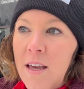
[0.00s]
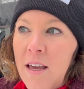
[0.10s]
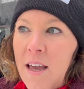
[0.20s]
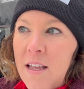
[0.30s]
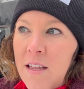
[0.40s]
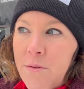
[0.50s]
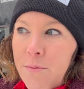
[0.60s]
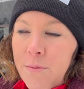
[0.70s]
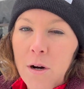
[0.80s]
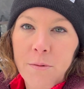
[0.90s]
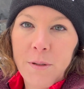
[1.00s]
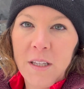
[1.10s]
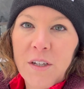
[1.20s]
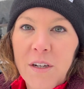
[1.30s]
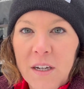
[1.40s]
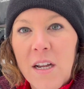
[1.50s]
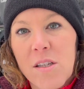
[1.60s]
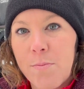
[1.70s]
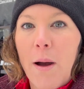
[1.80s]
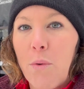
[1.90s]
and they are really good at kind of
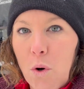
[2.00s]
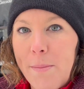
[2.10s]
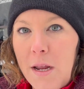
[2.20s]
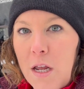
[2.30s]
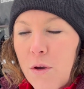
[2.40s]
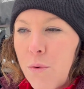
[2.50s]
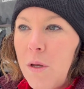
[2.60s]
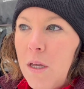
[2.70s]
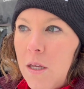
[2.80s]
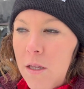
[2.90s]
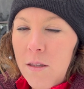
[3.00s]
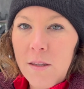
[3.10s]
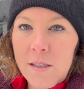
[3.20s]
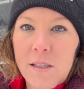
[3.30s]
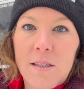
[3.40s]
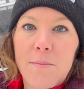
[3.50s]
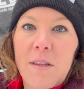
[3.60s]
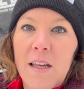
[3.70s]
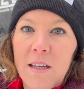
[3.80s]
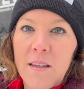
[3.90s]
spot warming you. This is
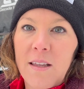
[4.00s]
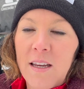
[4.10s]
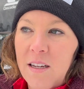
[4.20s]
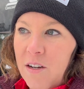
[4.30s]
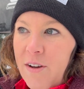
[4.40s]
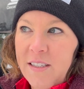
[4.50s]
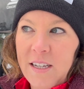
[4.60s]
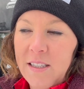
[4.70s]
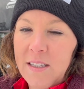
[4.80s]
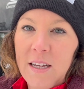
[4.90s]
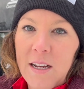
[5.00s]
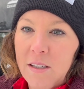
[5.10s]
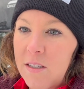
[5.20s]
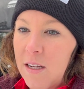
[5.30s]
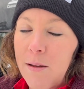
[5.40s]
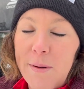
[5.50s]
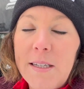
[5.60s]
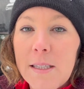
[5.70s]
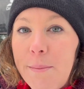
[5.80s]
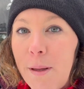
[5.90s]
something that, as I had said, I'll stick in my
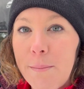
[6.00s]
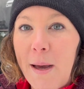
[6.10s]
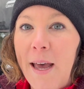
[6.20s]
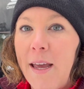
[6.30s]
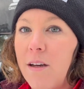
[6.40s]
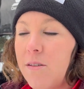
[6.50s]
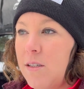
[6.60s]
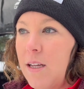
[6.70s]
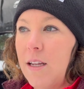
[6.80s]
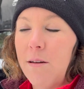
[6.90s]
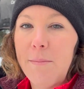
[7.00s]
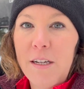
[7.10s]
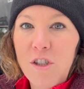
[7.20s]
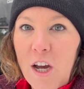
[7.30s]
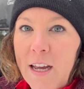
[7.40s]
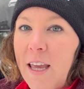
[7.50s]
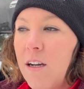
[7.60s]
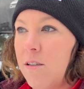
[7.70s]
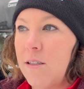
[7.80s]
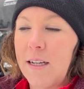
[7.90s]
sleeping bag, I'll stick it in my jacket,
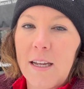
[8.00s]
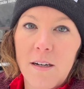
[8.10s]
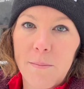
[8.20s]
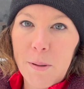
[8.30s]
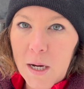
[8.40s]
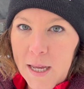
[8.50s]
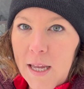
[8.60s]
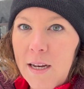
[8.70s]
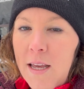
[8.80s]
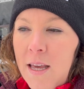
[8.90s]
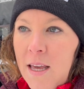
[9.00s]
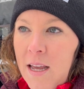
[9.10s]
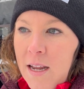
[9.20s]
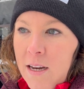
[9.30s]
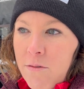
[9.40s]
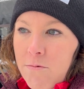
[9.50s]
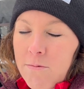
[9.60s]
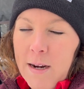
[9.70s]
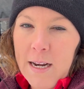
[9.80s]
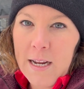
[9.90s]
I'll stick it in a pocket, and it
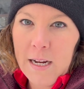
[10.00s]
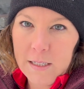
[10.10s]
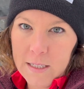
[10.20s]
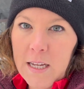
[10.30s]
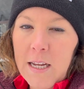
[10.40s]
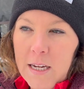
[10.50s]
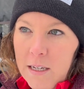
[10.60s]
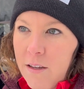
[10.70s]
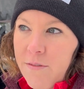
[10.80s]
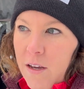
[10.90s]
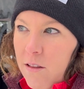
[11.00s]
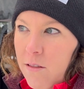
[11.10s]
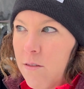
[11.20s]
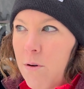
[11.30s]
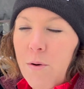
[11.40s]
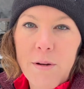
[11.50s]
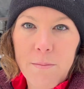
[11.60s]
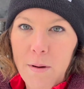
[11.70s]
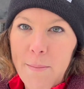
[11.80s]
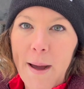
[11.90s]
radiates heat. If I throw it
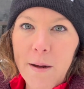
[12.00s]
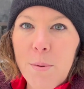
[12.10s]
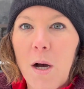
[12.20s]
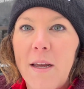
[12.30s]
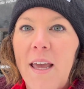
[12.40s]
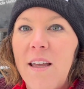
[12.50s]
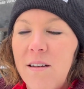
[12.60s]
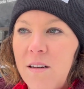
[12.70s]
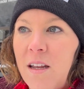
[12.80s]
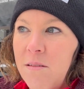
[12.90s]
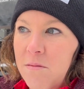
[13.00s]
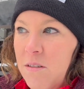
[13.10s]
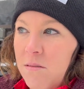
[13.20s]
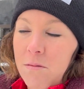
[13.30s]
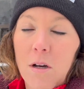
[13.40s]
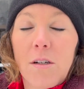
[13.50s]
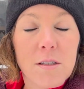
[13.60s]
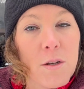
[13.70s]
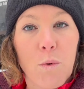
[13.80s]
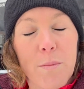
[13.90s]
in my back pocket, it
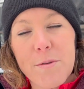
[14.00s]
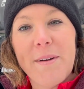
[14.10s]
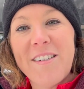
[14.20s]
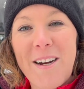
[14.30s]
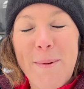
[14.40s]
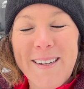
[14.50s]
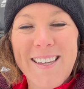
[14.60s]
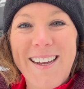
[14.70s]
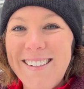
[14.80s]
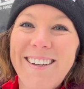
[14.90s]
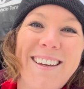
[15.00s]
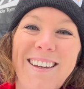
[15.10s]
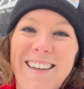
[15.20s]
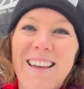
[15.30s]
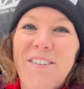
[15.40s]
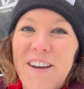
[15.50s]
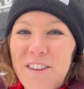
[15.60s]
honestly warms my entire backside. If I